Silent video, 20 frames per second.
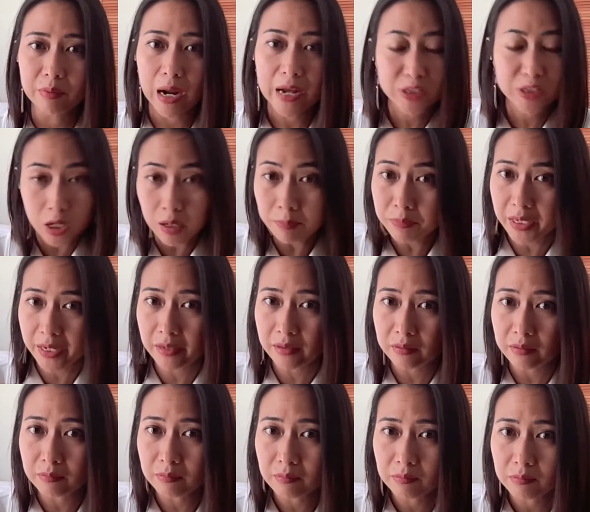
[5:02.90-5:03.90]
and adopt
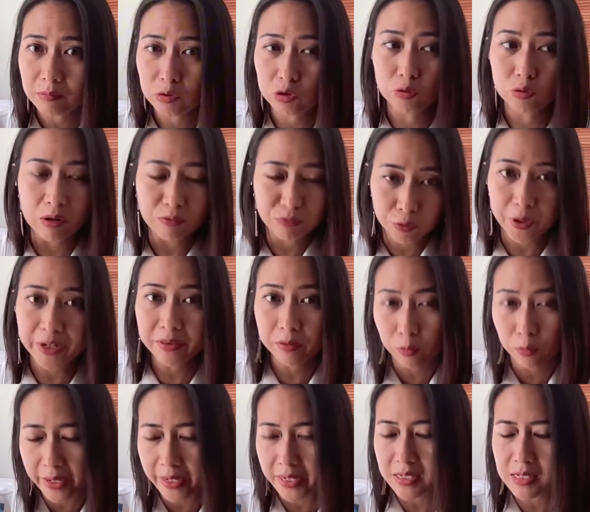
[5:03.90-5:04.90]
it to avoid
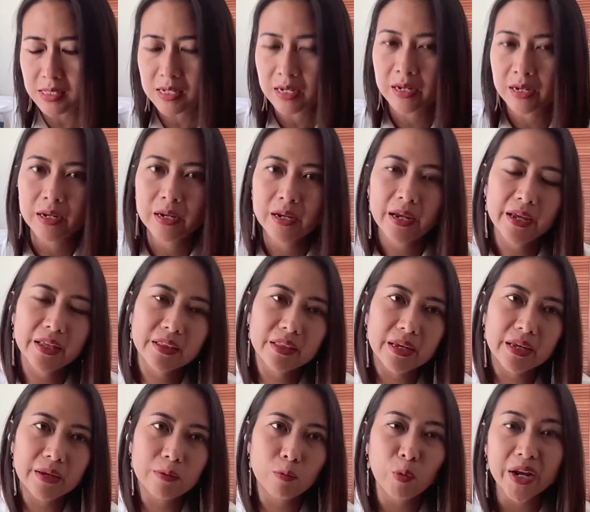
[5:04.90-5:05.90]
the waste? And
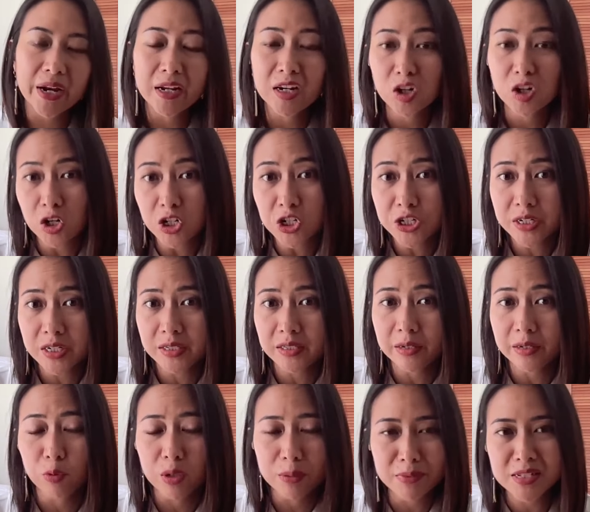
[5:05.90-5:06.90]
then when I launched
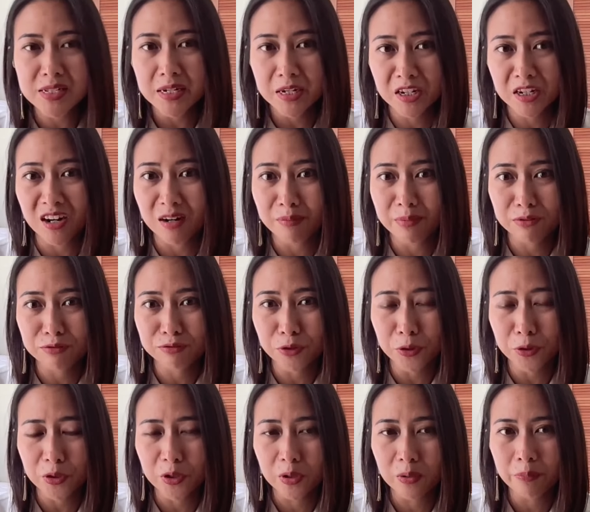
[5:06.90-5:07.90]
it in Women's Economic
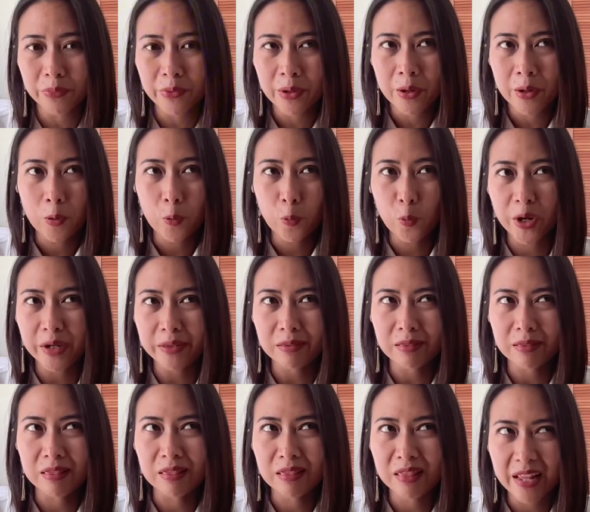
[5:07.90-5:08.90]
Forum, what
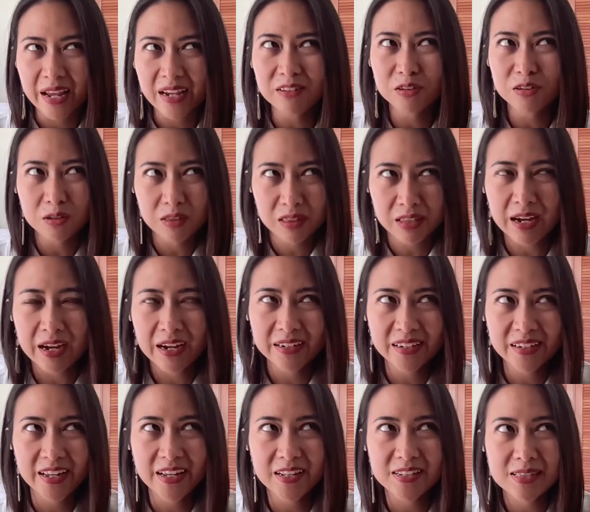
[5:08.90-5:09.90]
led to
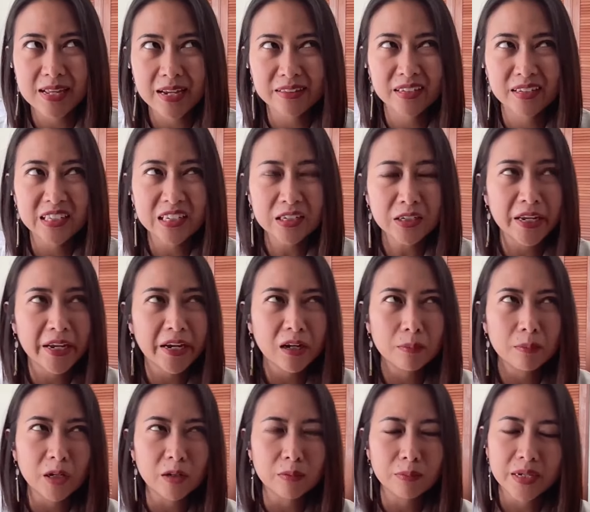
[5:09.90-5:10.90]
that is that they didn't
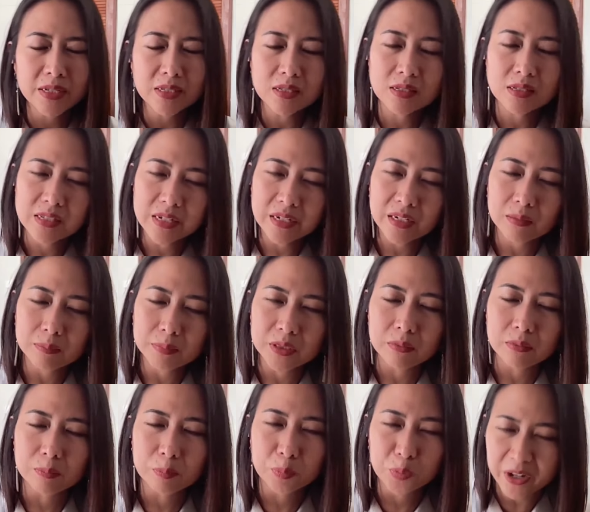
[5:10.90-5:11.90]
care about my
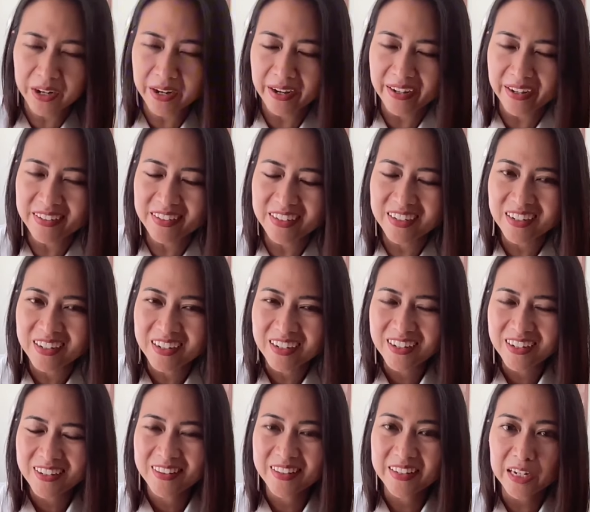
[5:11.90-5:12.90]
sustainable brand.
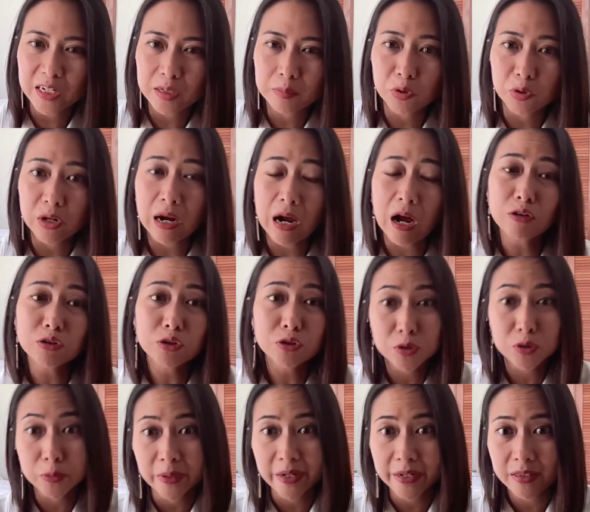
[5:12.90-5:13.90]
They cared more how
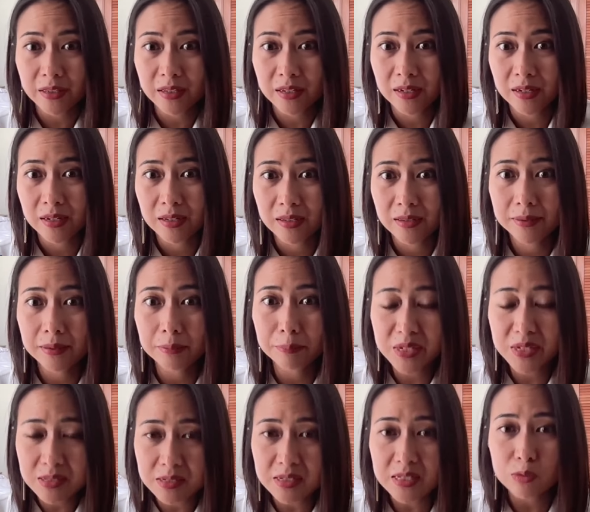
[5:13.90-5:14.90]
to do it. The
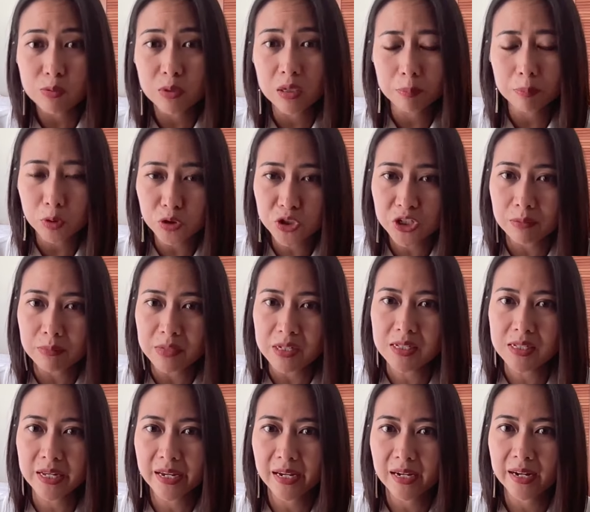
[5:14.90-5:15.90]
businesses were approaching
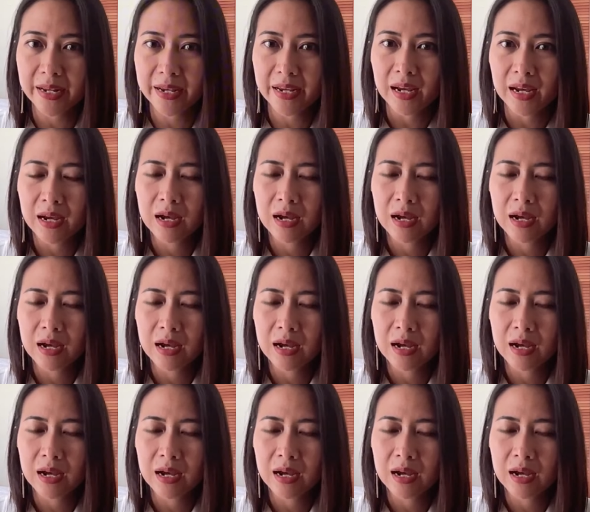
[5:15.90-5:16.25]
me saying like,